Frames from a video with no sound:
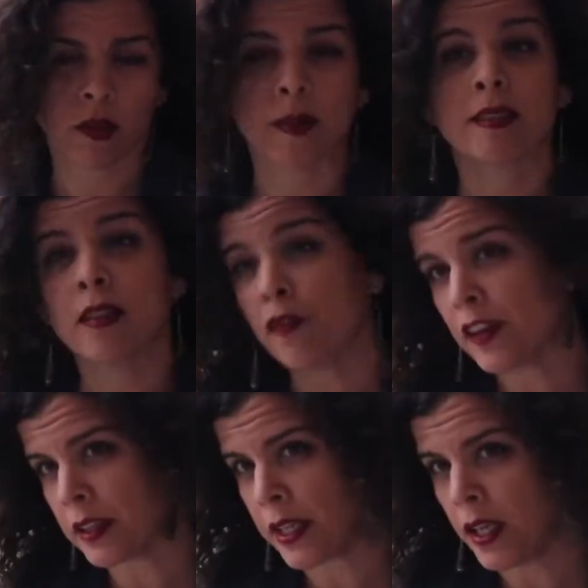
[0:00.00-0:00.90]

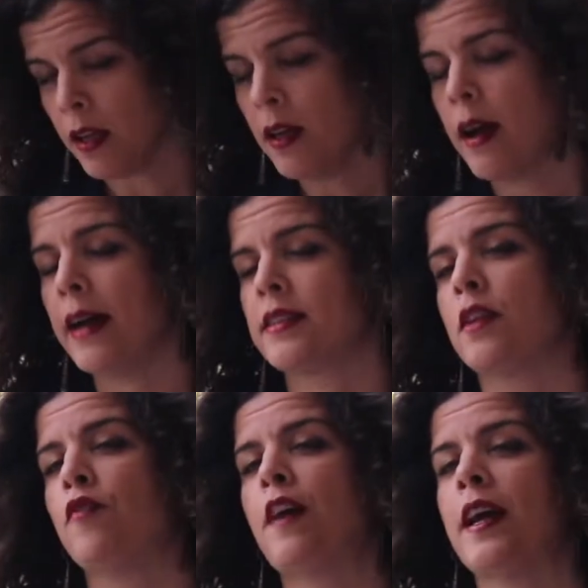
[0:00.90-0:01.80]
specifically
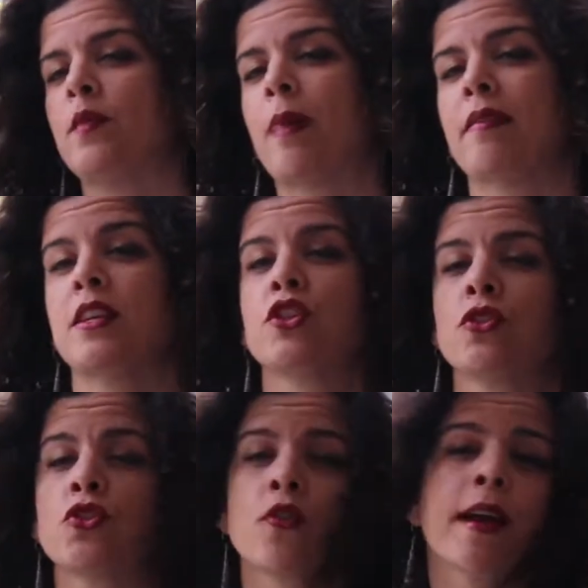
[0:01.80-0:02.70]
identified by
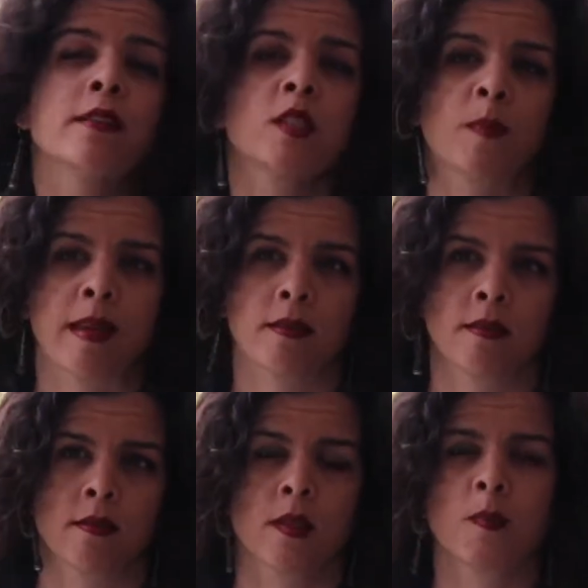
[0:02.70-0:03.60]
these trans spaces,